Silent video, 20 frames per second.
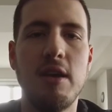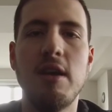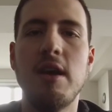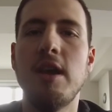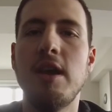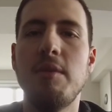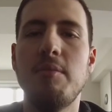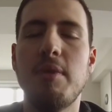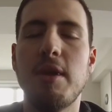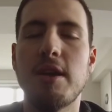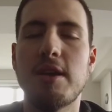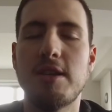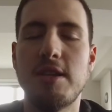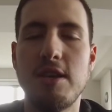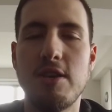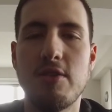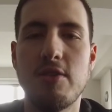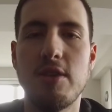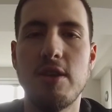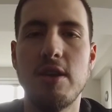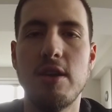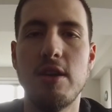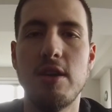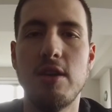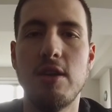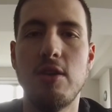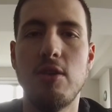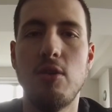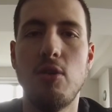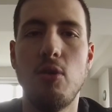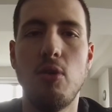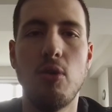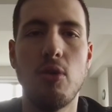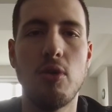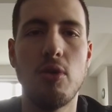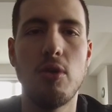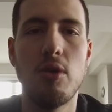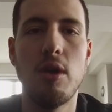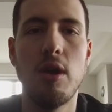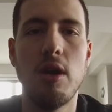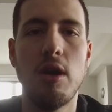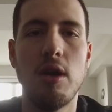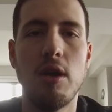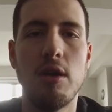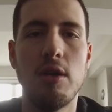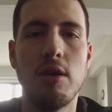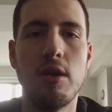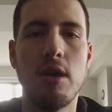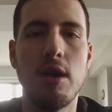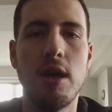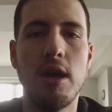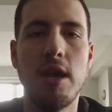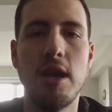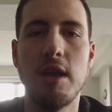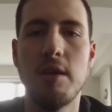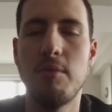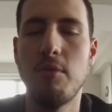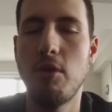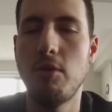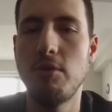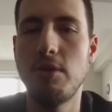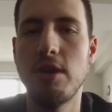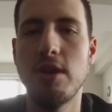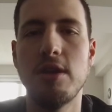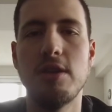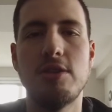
any bacteria or any ammonia.